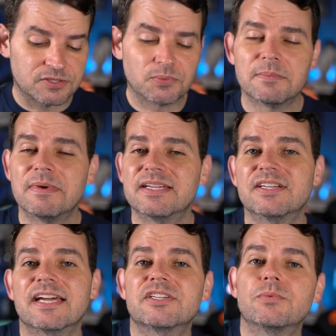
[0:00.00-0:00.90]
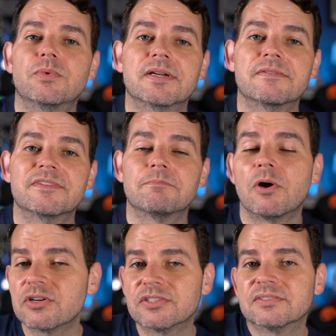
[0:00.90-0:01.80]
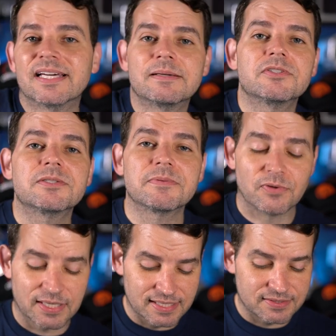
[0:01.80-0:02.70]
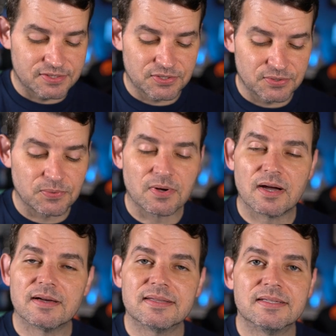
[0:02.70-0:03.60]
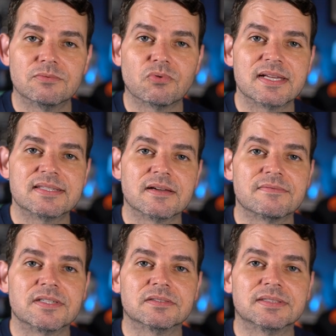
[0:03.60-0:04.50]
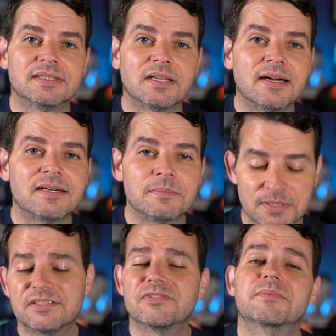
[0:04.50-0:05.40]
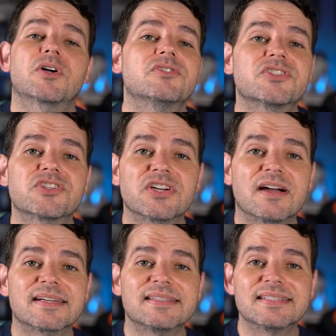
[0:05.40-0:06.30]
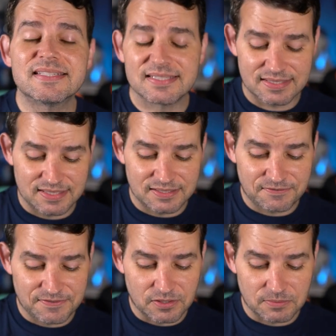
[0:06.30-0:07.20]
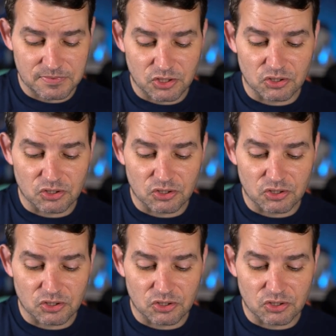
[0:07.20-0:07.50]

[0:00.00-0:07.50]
just want to mention actually one of their partner labels before I get to uh, the rest of their lineup. This is from Culture Shock, and this is the film